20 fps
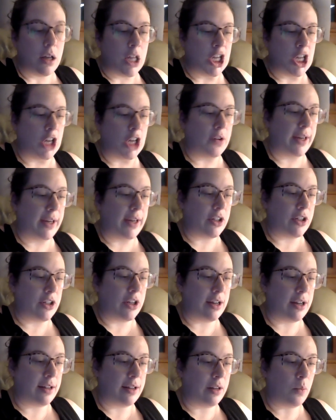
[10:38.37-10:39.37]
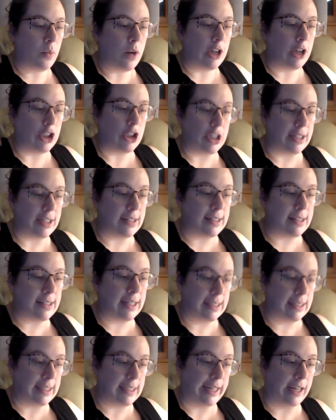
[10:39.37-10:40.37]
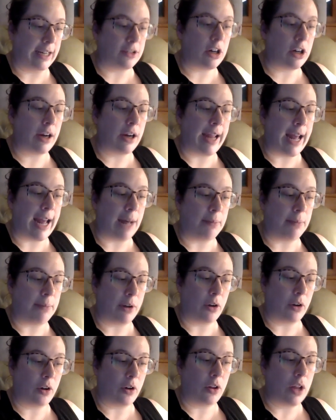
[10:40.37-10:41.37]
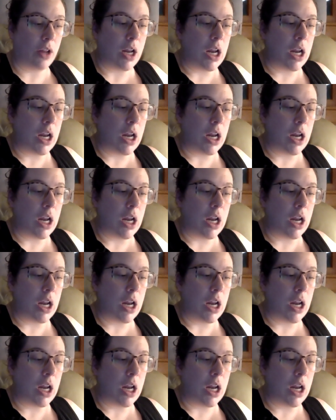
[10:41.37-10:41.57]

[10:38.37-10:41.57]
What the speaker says: You need to know that Washington, D.C. is our capital.